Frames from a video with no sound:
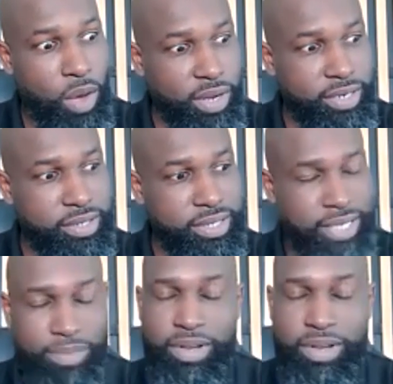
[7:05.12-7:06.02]
wanted to
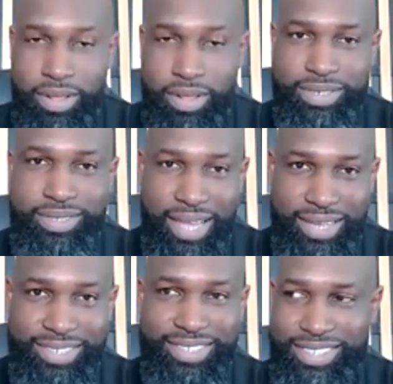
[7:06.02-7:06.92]
send them another
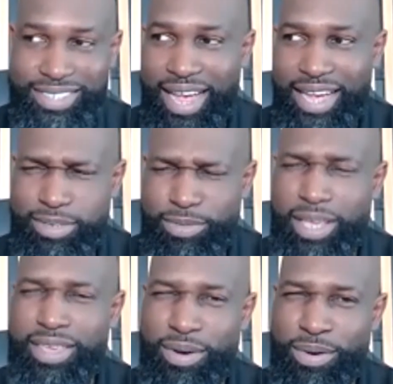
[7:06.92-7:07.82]
text to just ask them
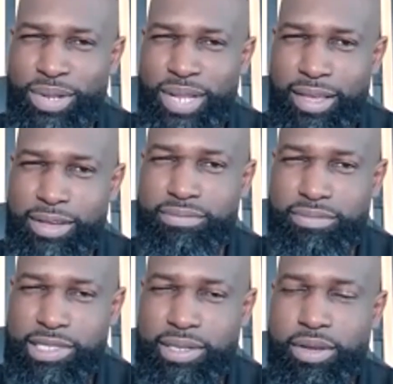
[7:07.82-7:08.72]
like, yo, like
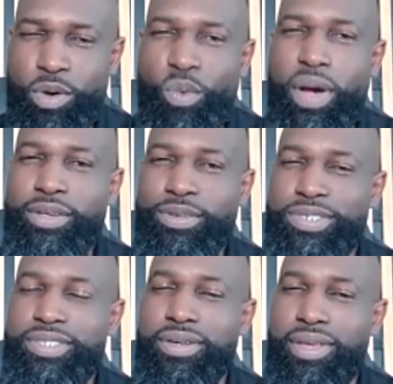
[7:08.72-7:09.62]
why are you
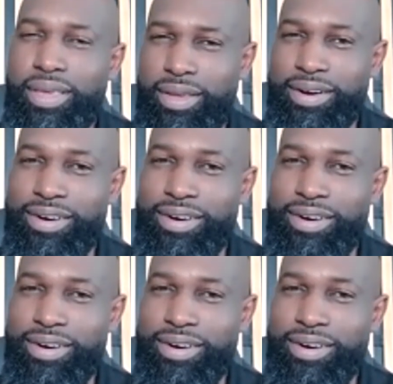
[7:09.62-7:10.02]
still here?